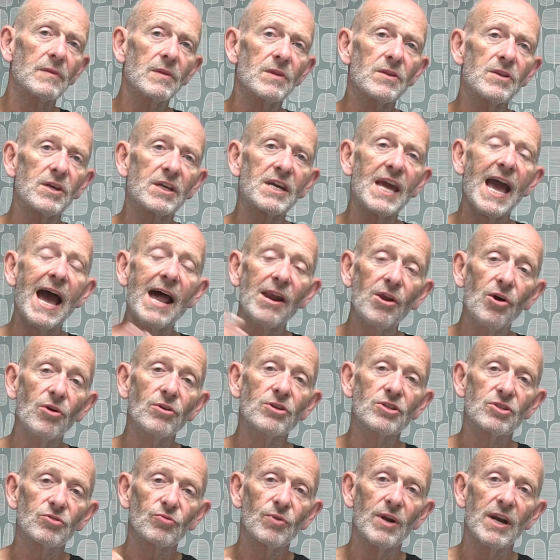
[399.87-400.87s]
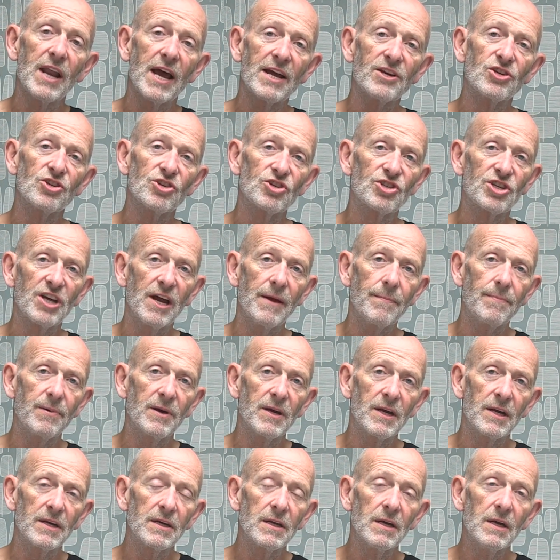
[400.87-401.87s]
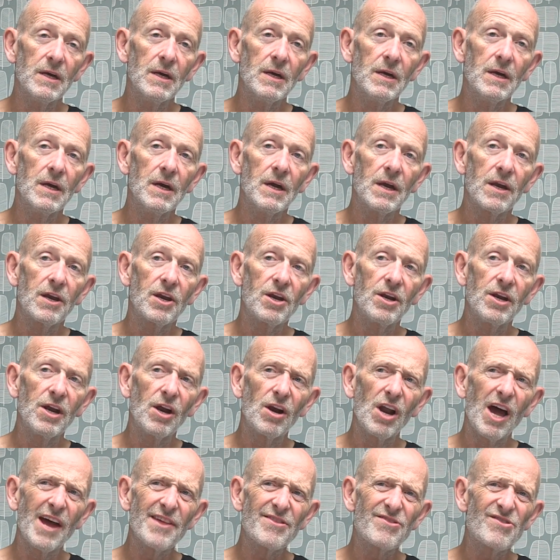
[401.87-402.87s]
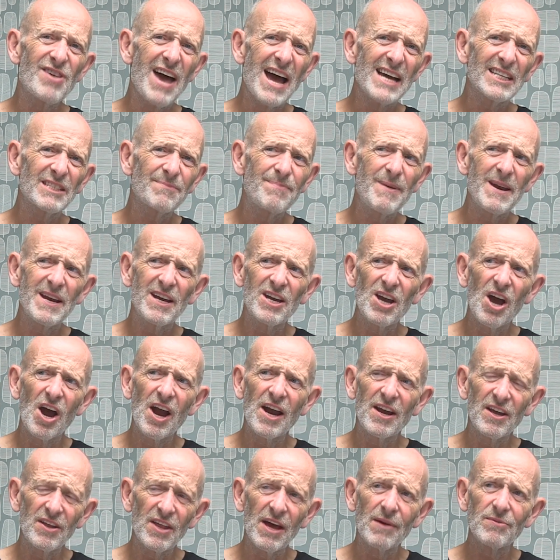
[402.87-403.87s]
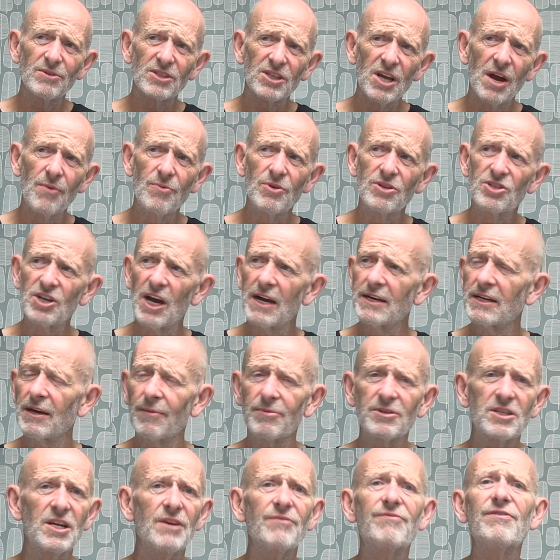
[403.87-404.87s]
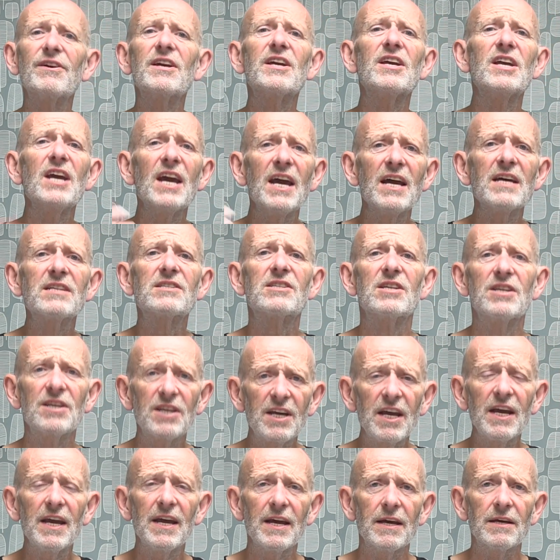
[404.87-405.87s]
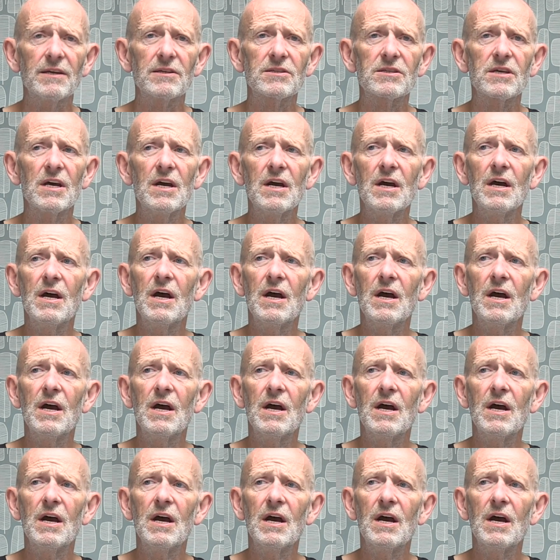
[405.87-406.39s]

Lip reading: the Kellogg's relationship, and you know, like that was going with JWT for years and years,